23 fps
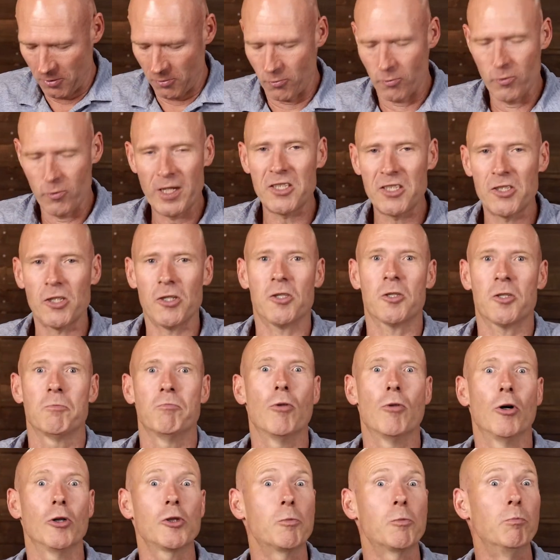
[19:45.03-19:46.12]
the richest,
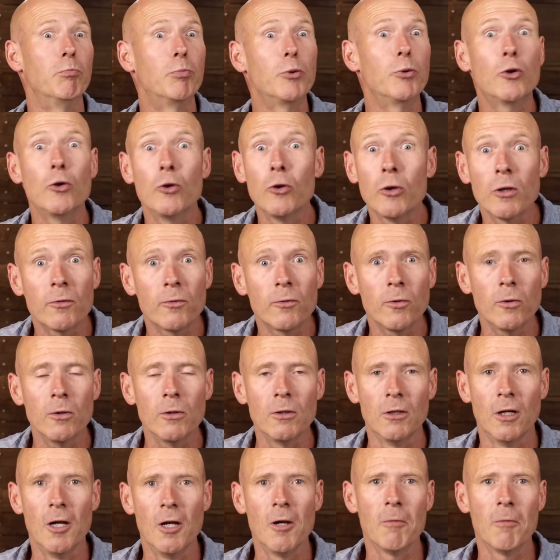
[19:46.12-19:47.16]
most beautiful,